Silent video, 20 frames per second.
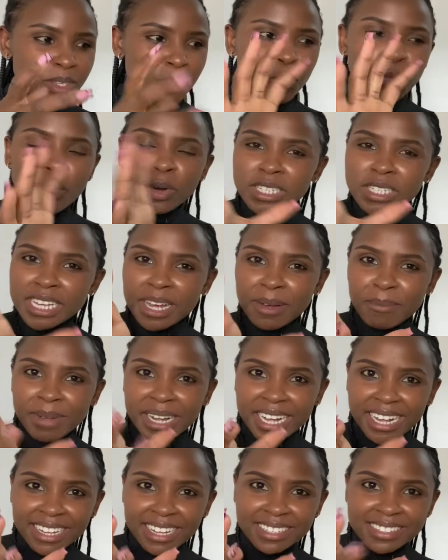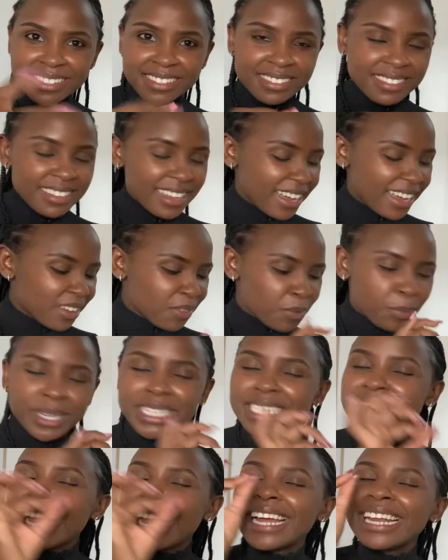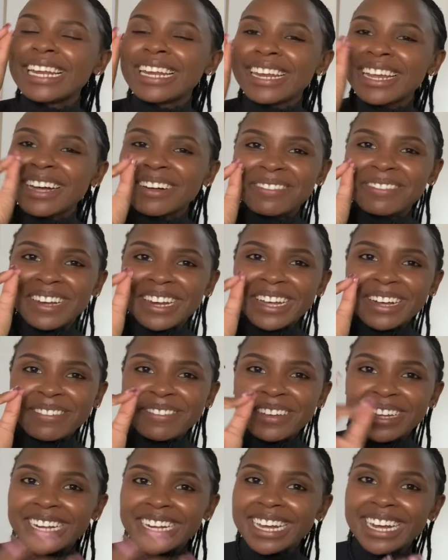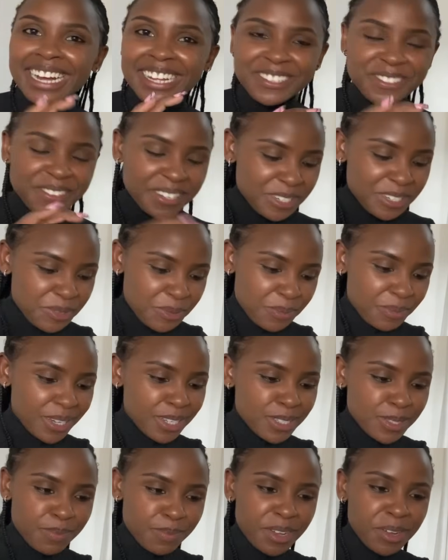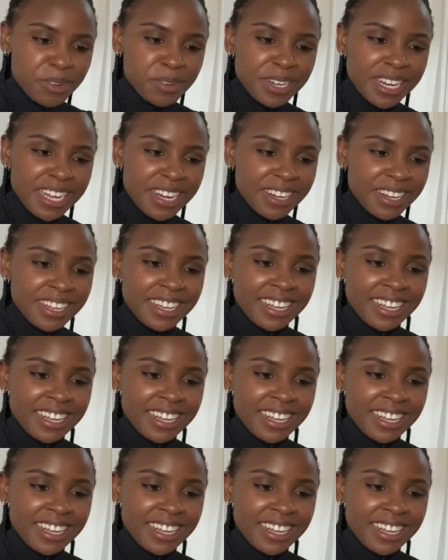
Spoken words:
water mugs, which I love, and I can't wait to place my order